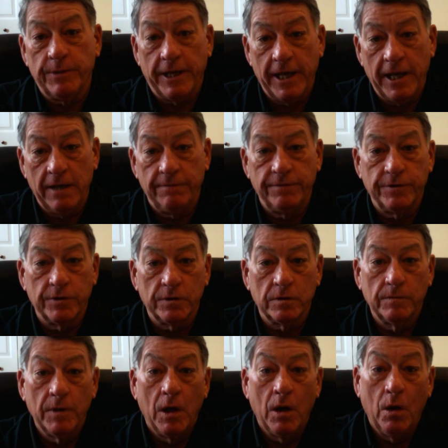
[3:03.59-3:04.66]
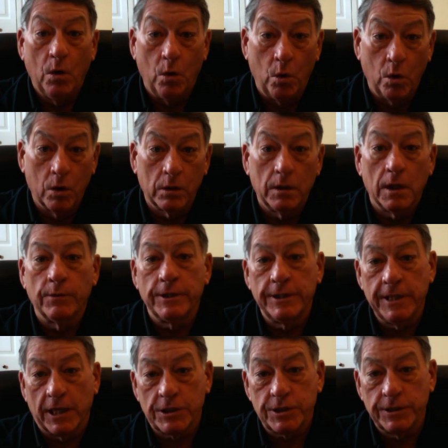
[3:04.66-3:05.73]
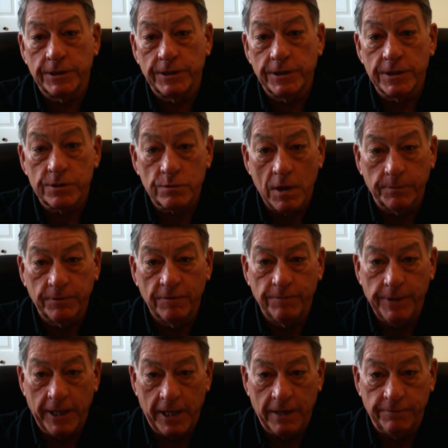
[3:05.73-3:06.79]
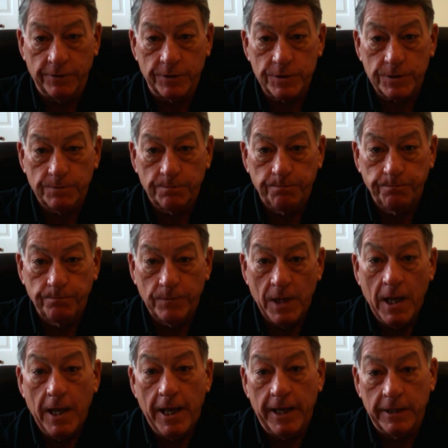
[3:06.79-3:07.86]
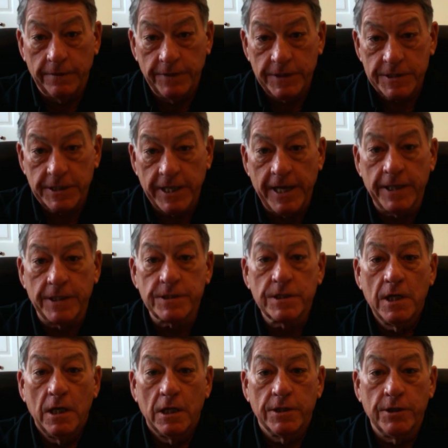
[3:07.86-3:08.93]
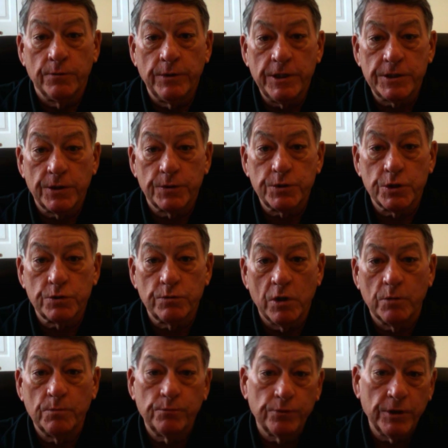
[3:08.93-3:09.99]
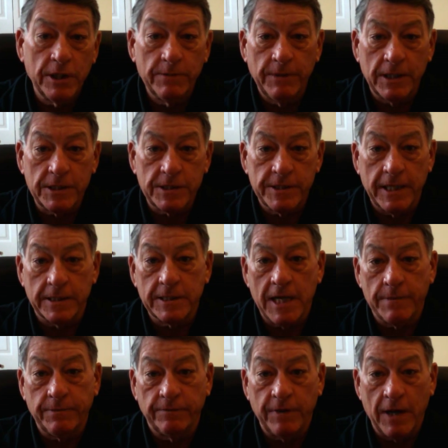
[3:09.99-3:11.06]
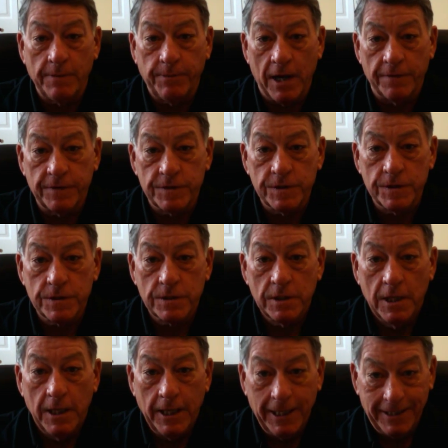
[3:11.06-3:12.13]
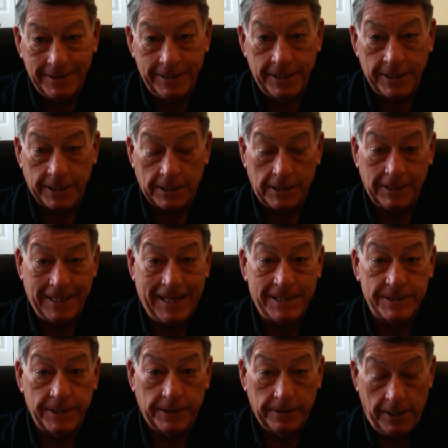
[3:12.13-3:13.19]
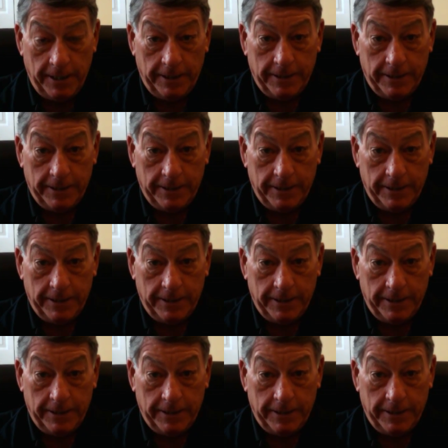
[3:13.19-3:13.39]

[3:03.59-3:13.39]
behavior or a reduction in disruptive behaviors. And in this case, the researchers wrote pretty much that type of hypothesis, did a classic